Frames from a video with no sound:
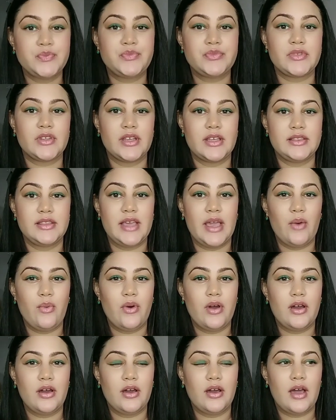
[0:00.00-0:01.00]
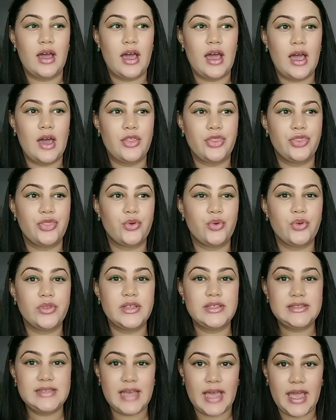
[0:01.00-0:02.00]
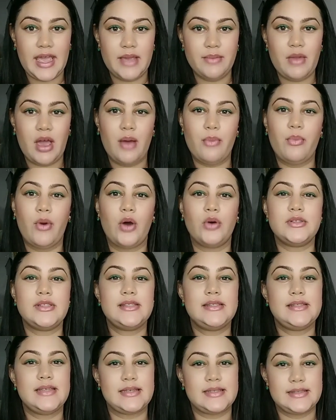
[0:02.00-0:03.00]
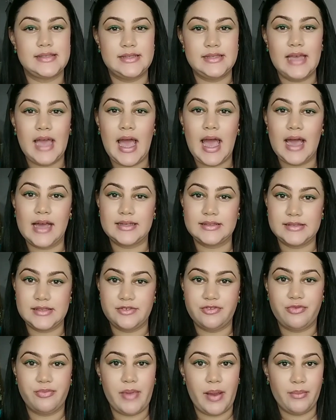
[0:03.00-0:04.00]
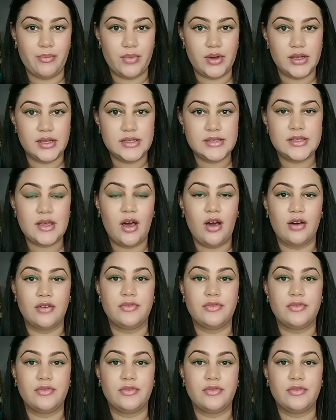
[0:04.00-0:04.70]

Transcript: There were Through the time, about 60 active members of the